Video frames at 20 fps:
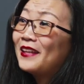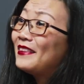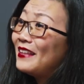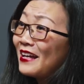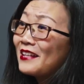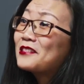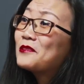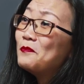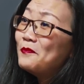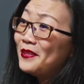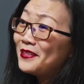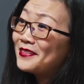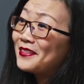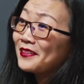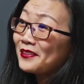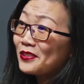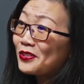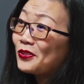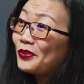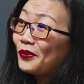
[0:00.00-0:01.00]
and that's
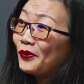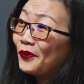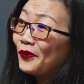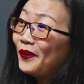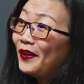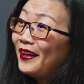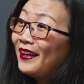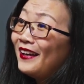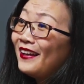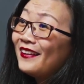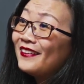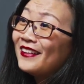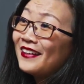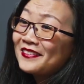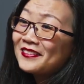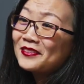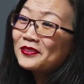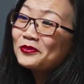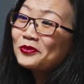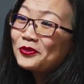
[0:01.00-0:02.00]
missing too. And
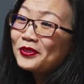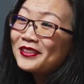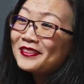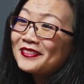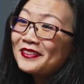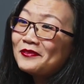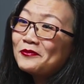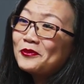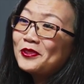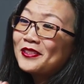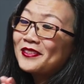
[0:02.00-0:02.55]
that's the reason we